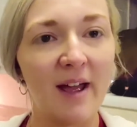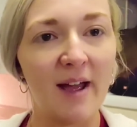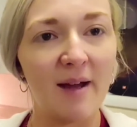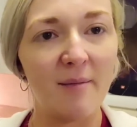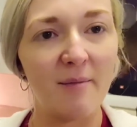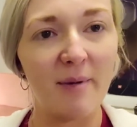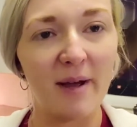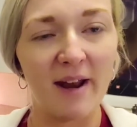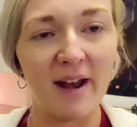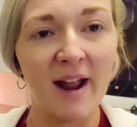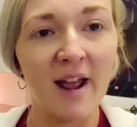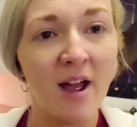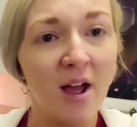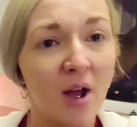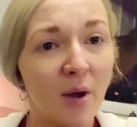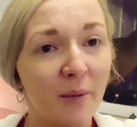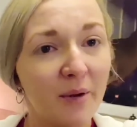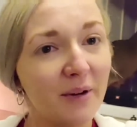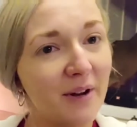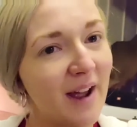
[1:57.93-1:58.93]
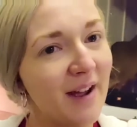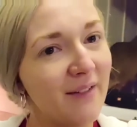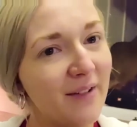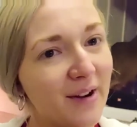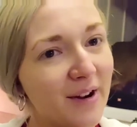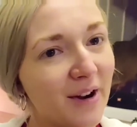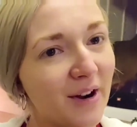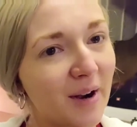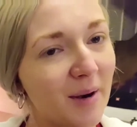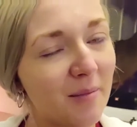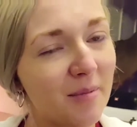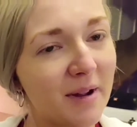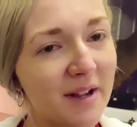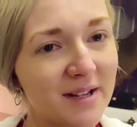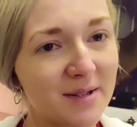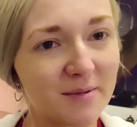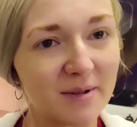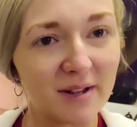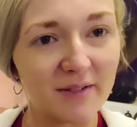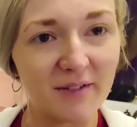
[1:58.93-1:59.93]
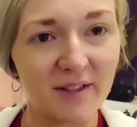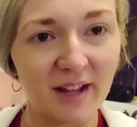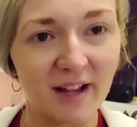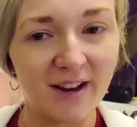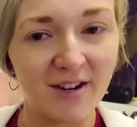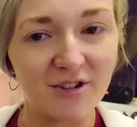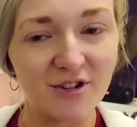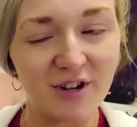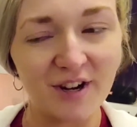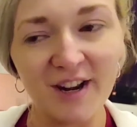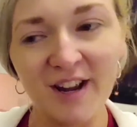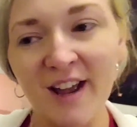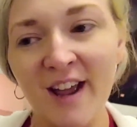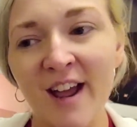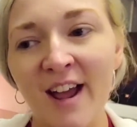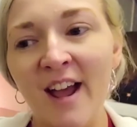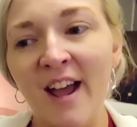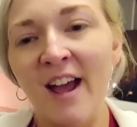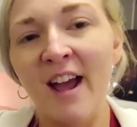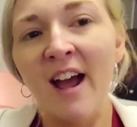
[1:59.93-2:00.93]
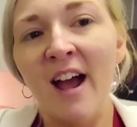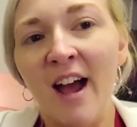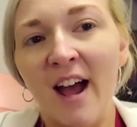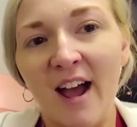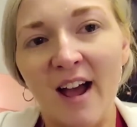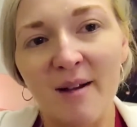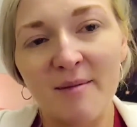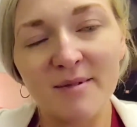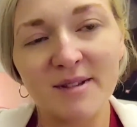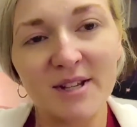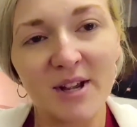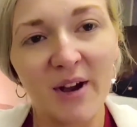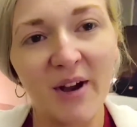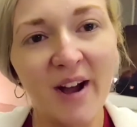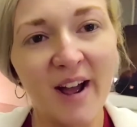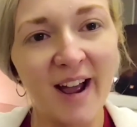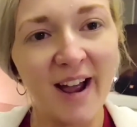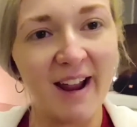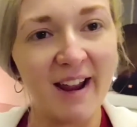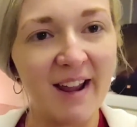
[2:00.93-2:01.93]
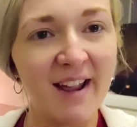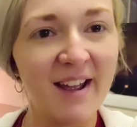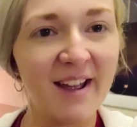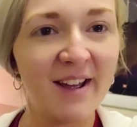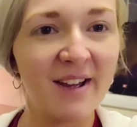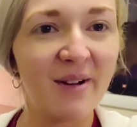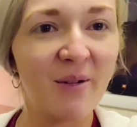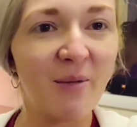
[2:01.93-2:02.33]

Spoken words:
but we don't have a curb because we live in the country. So I